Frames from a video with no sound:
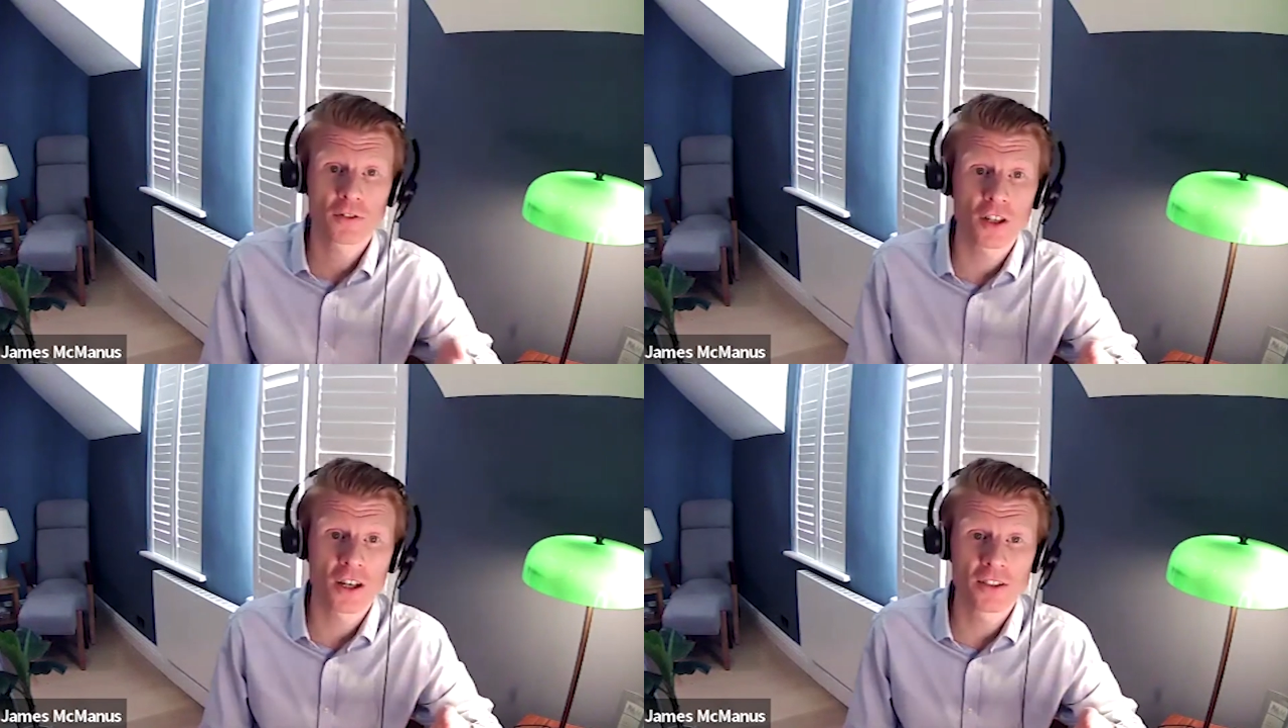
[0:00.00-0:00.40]

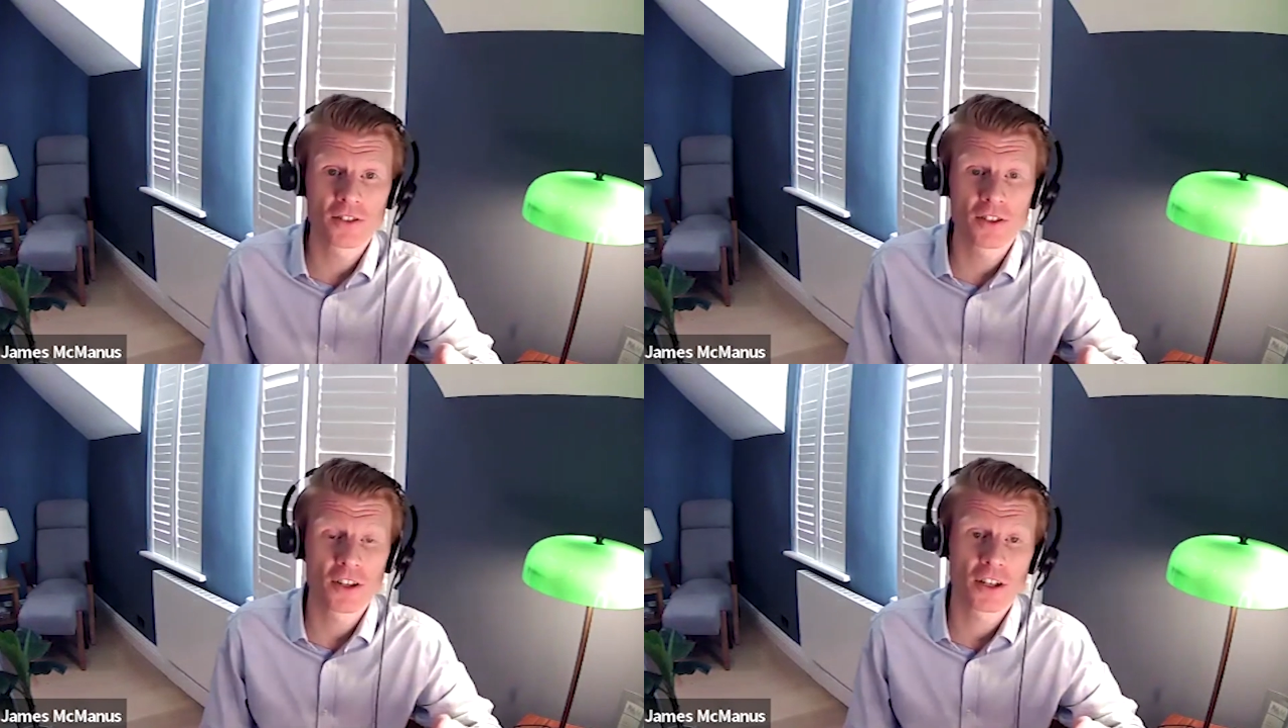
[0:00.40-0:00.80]

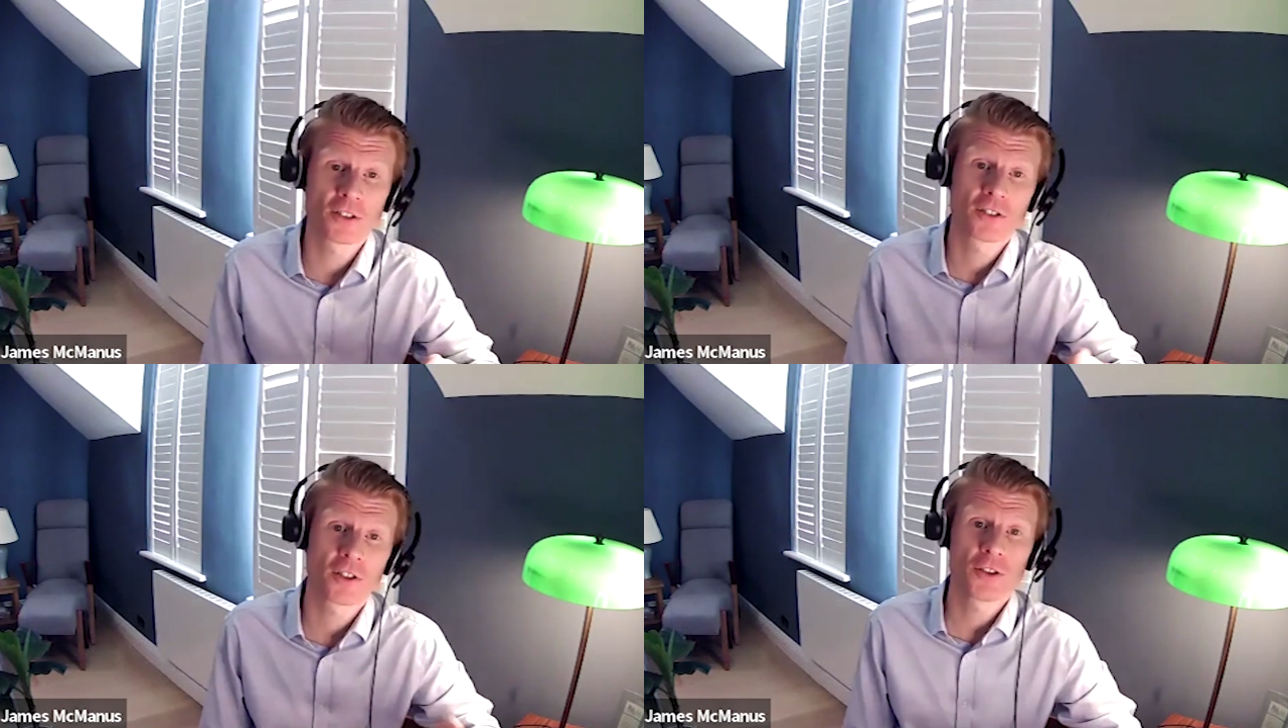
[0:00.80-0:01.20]
signs that a
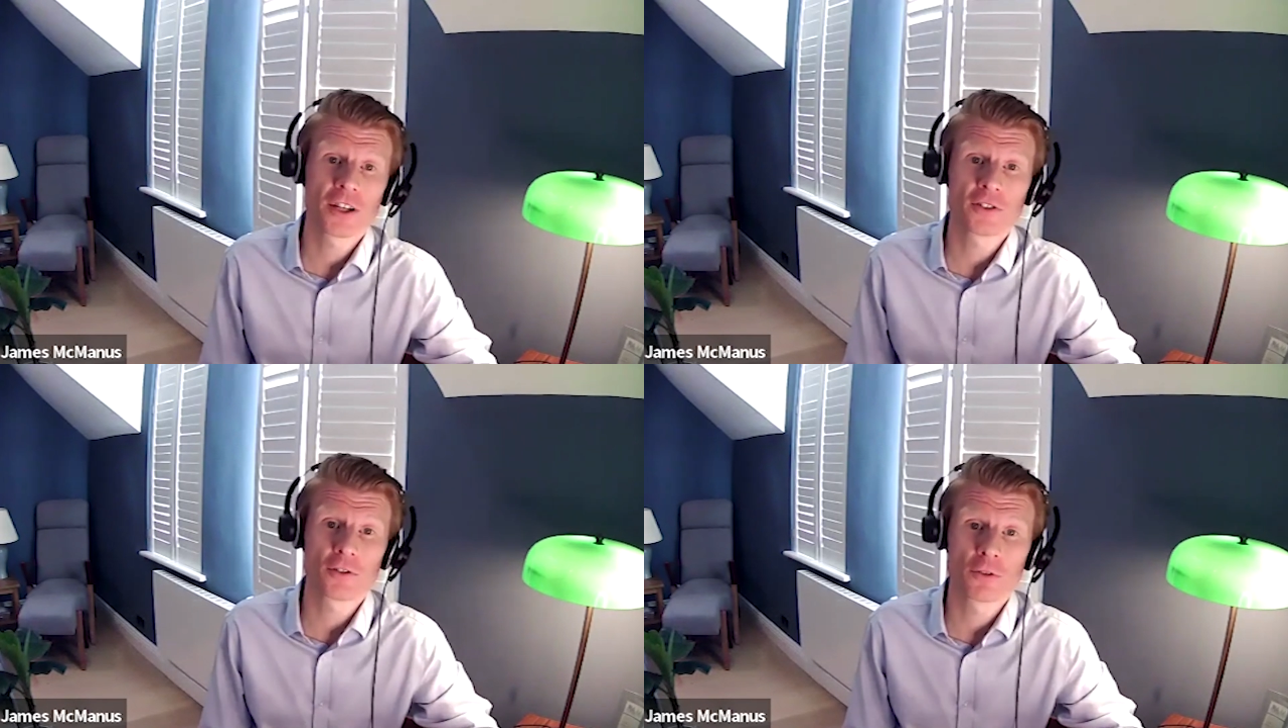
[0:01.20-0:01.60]

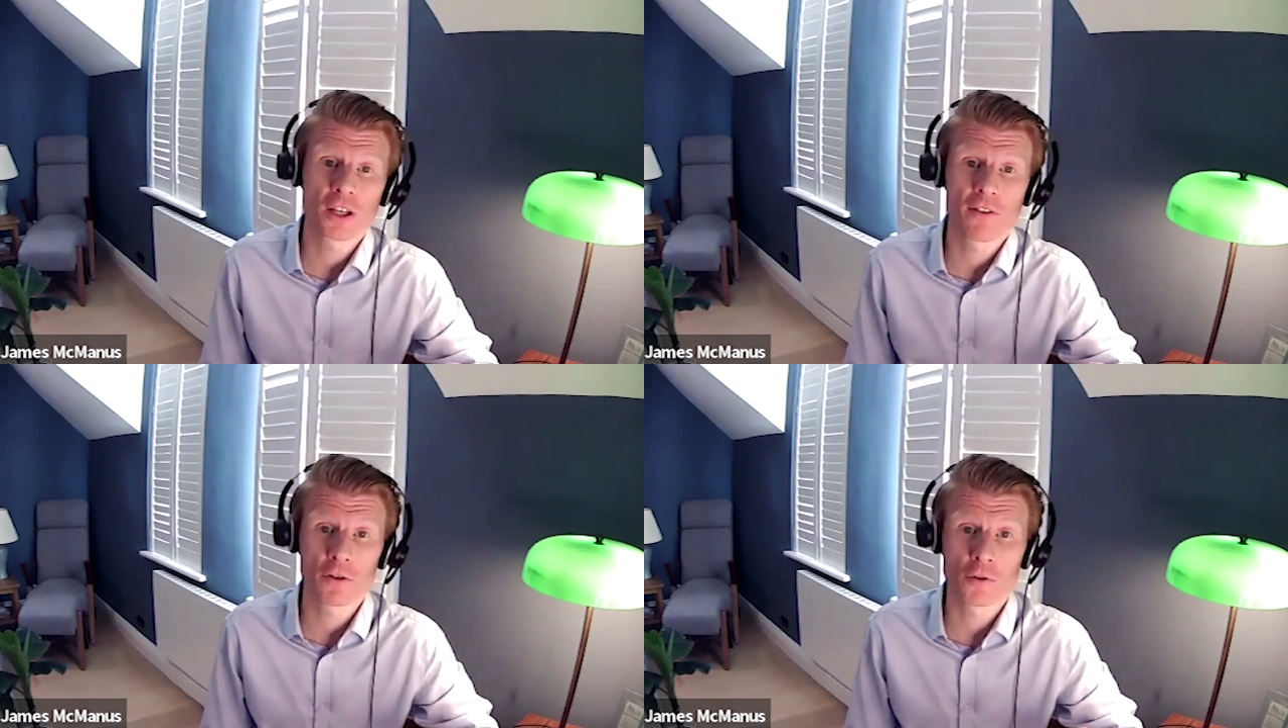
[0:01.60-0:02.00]
consolidated
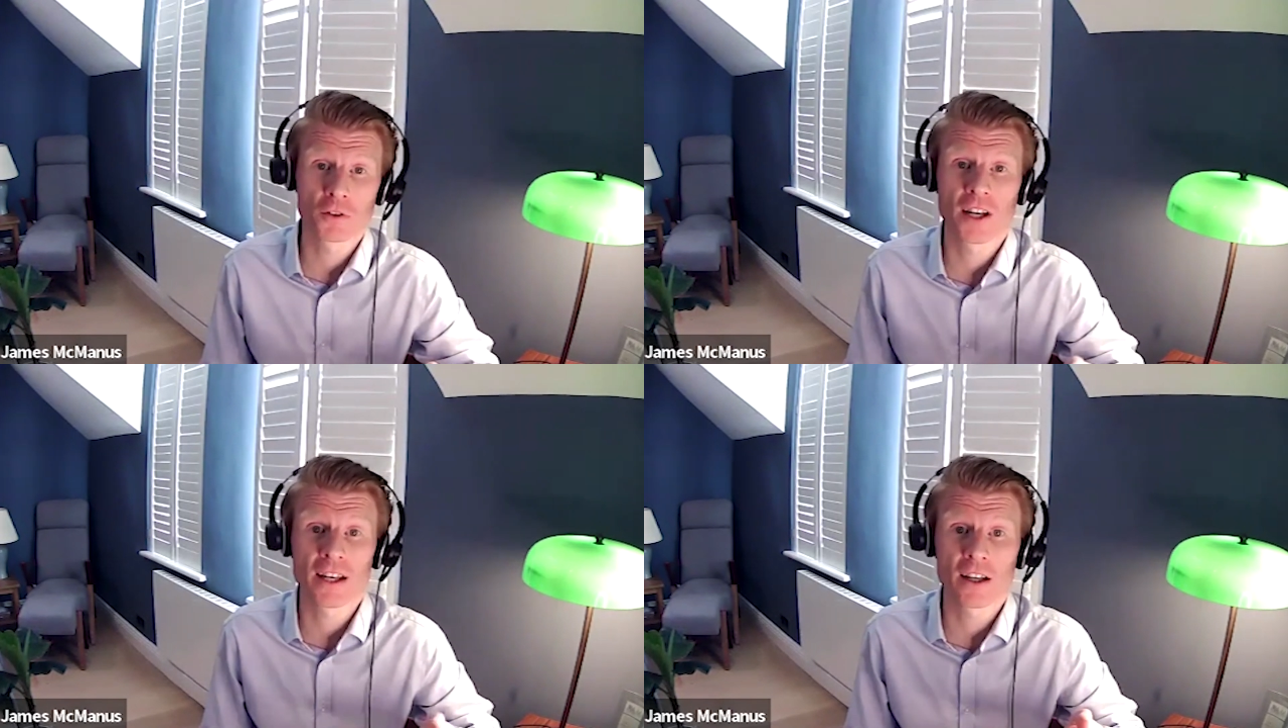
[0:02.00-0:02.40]
recovery
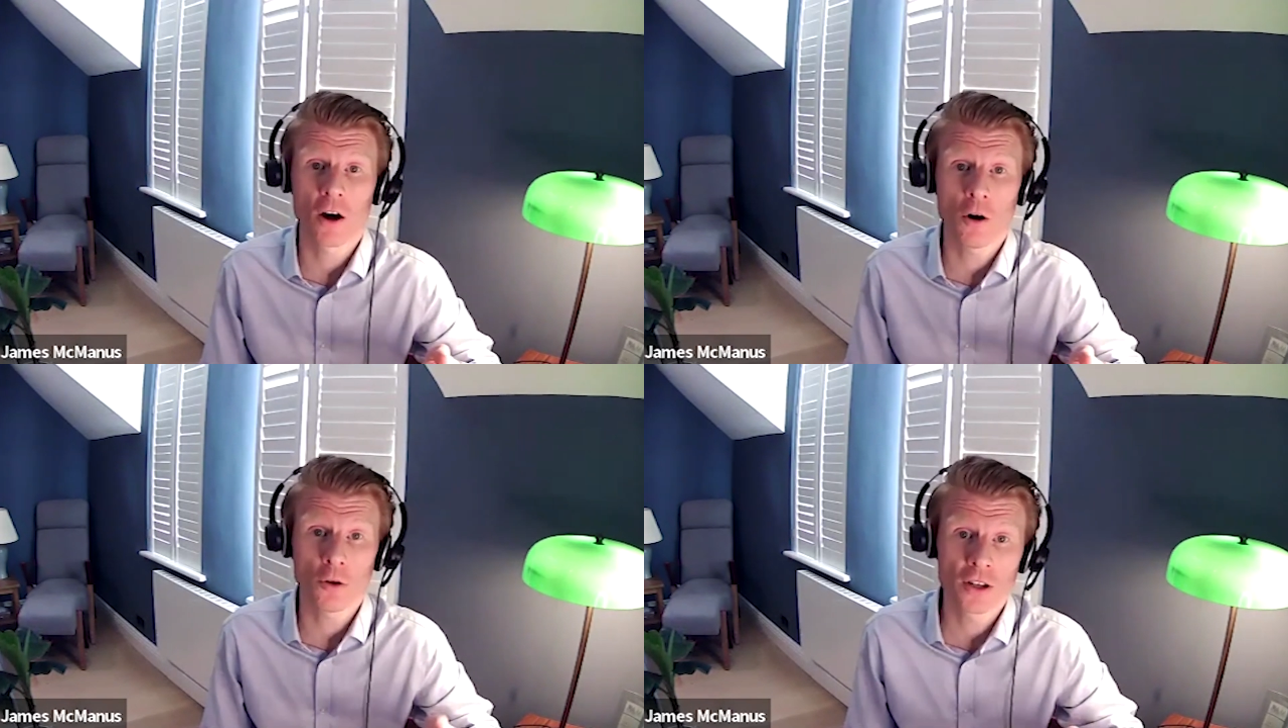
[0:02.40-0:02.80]
was taking
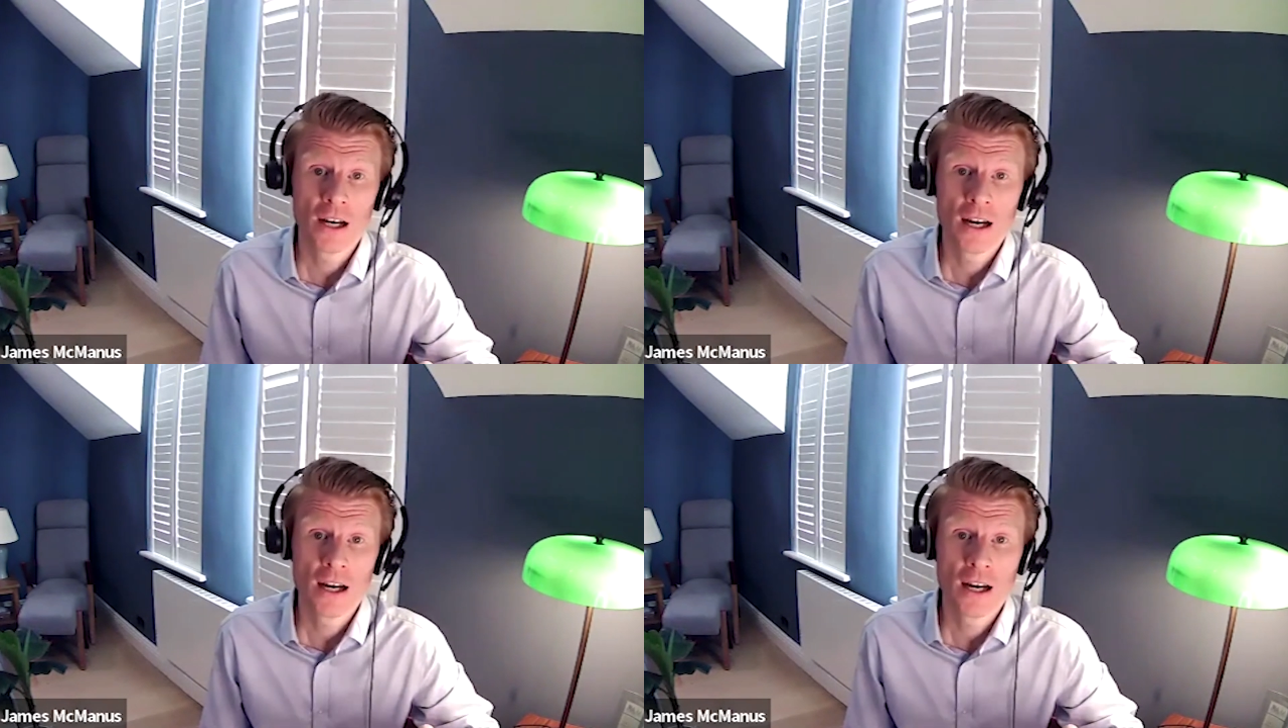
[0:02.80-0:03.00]
hold.